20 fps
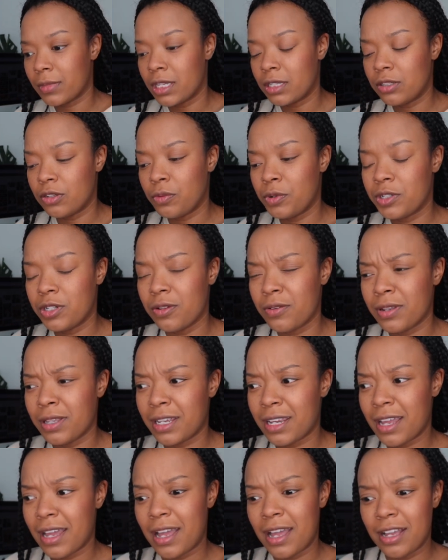It's so weird to know that
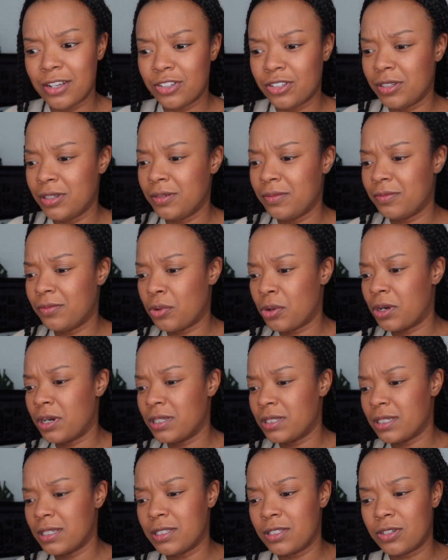like Ashley
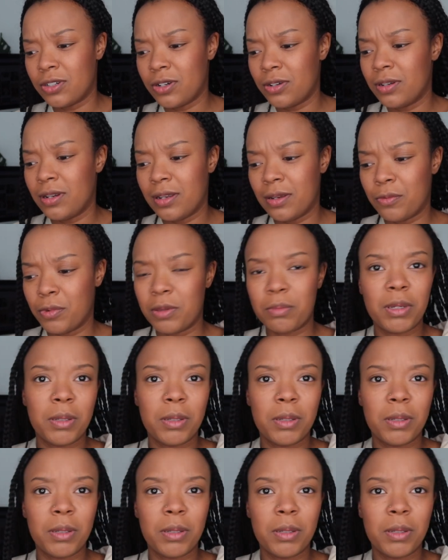Flores is good with